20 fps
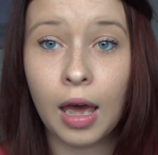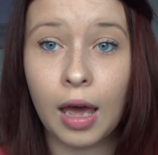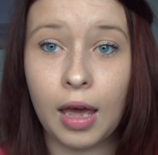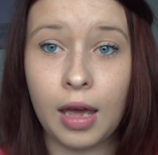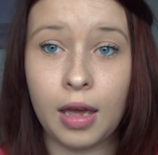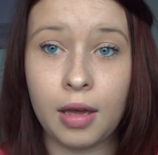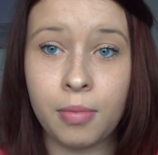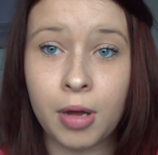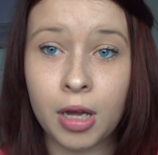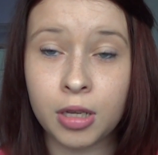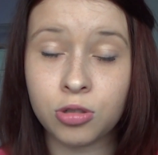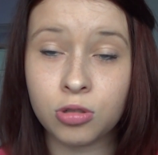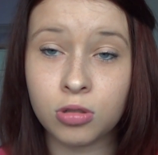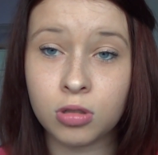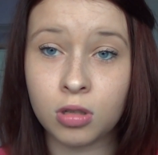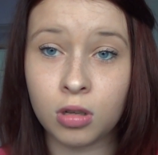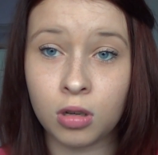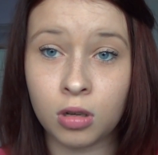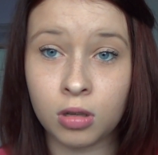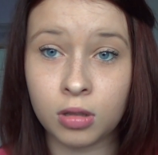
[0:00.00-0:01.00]
I
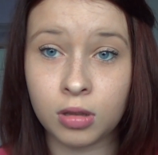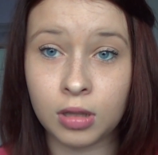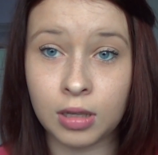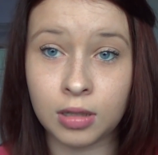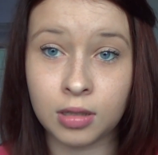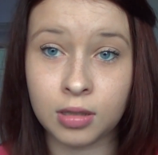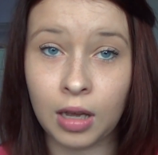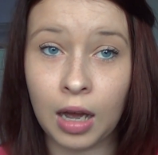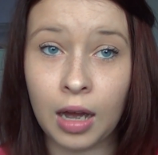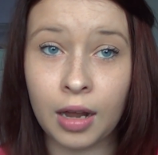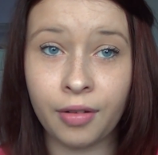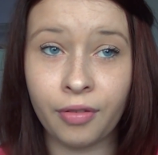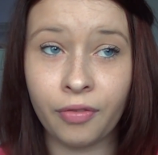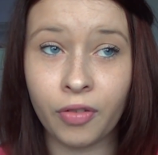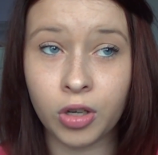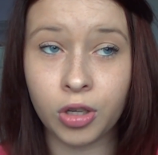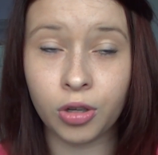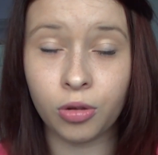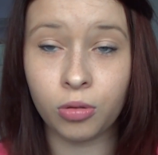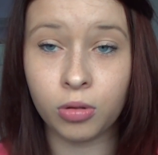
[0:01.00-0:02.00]
just thought this kind of
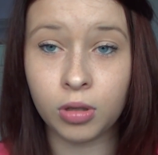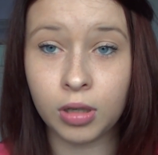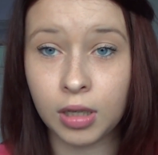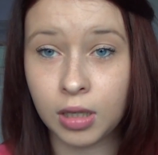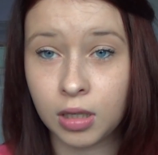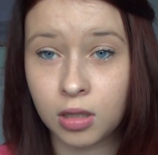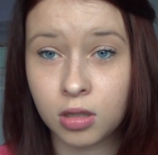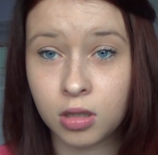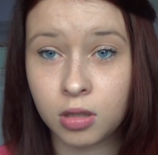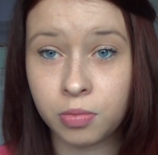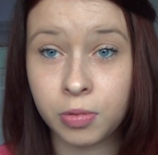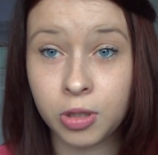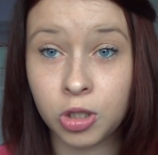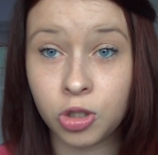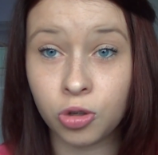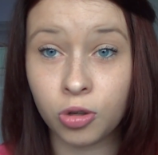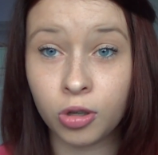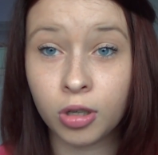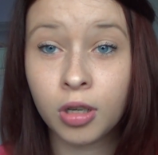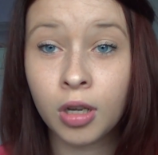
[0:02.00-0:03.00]
video needed to be
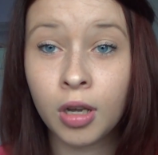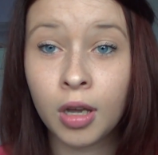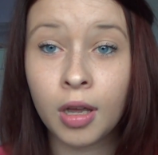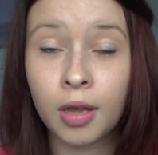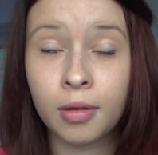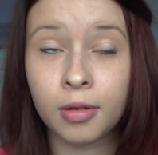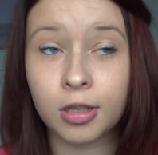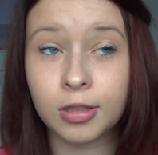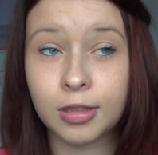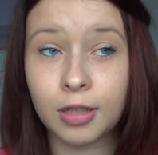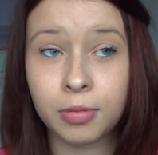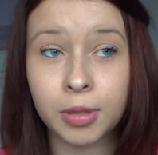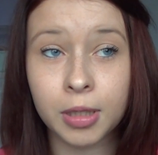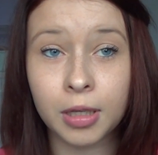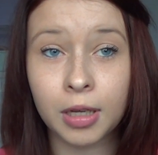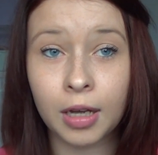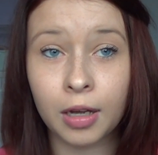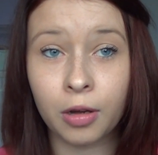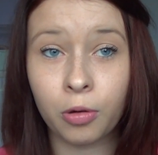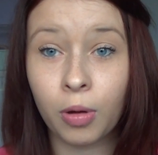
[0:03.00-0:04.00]
done because I've
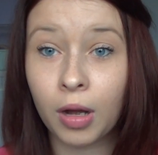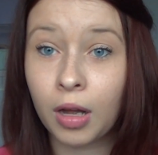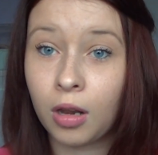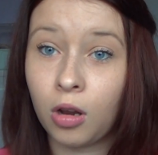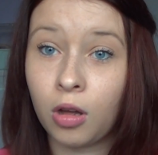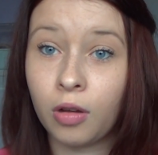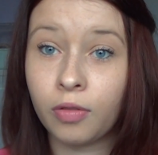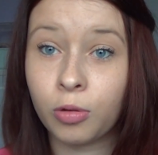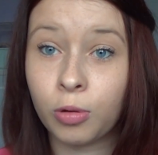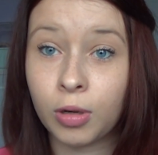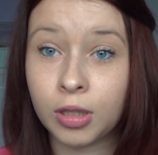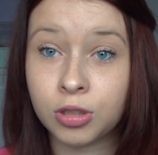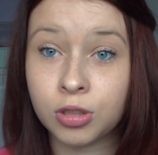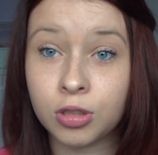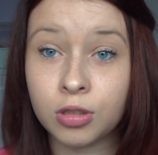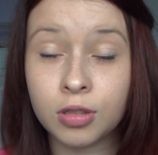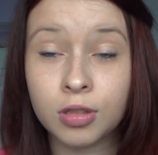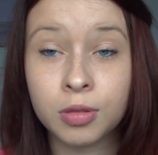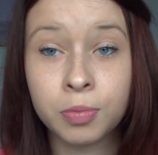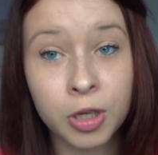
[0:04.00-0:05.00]
been getting quite a lot of
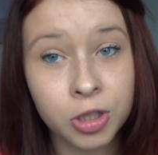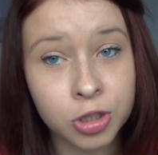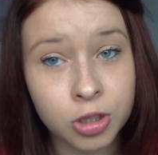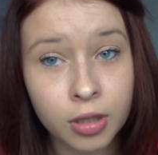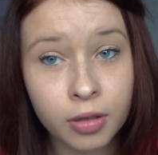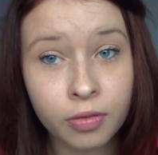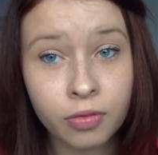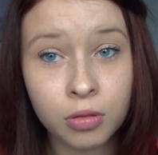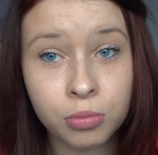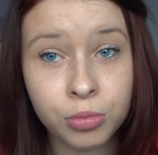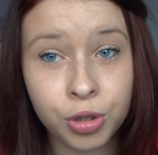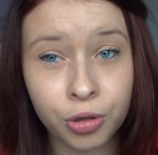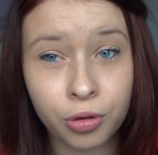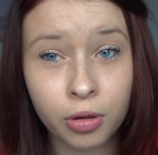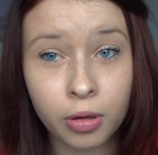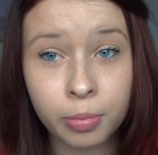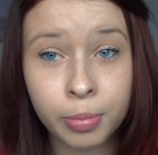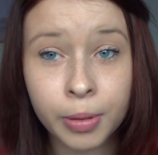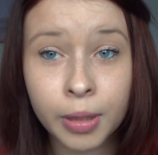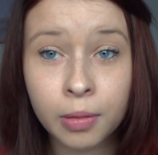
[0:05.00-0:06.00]
questions, especially from
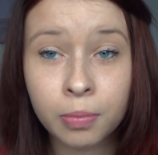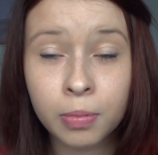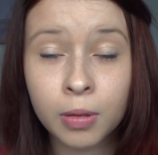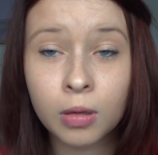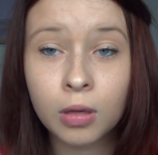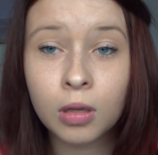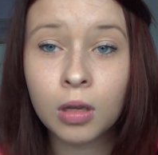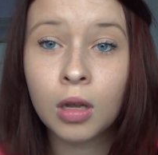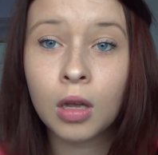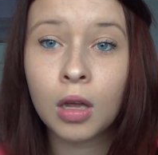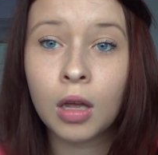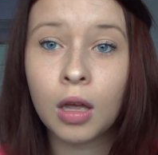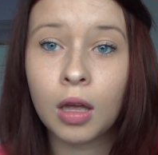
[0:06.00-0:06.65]
younger people